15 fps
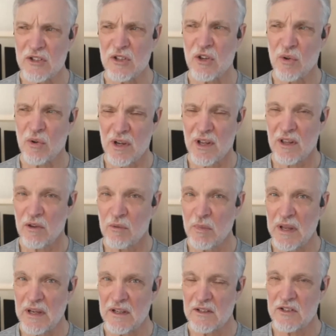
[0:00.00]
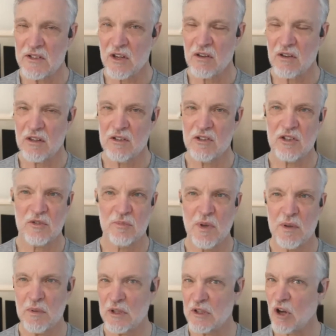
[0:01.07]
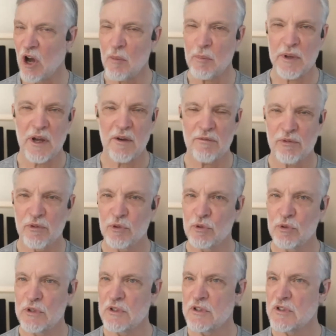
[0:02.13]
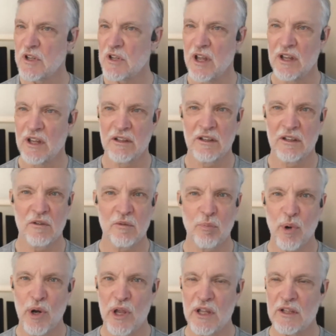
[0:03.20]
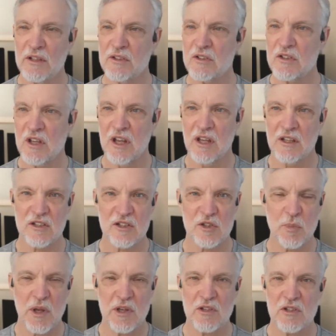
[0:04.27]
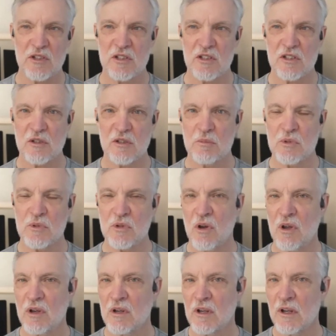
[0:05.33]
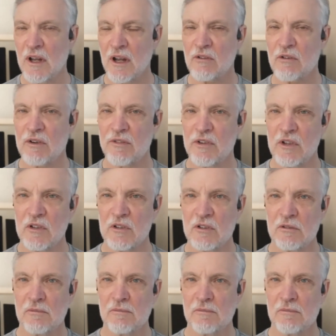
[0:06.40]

there any other maintenance other than just maybe topping up fluids and brakes and suspension systems on an electric vehicle?